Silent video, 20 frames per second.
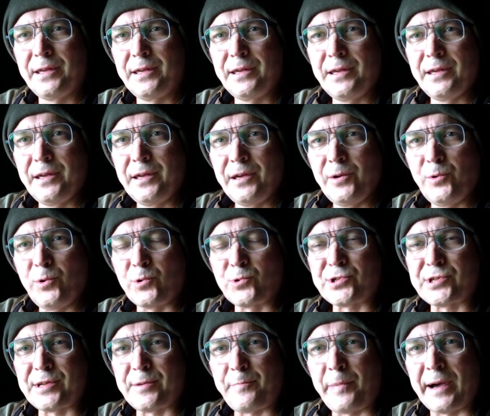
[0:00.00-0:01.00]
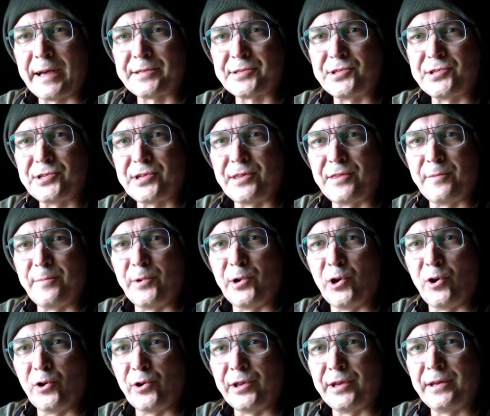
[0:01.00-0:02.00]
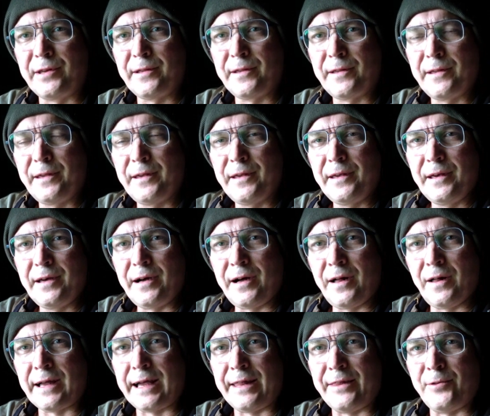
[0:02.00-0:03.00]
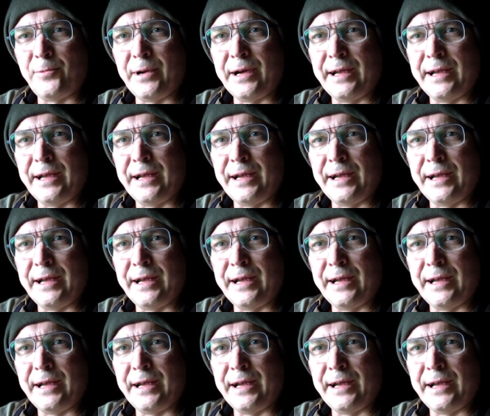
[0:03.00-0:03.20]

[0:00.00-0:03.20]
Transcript: once it passes in the morning, I'll get the waders,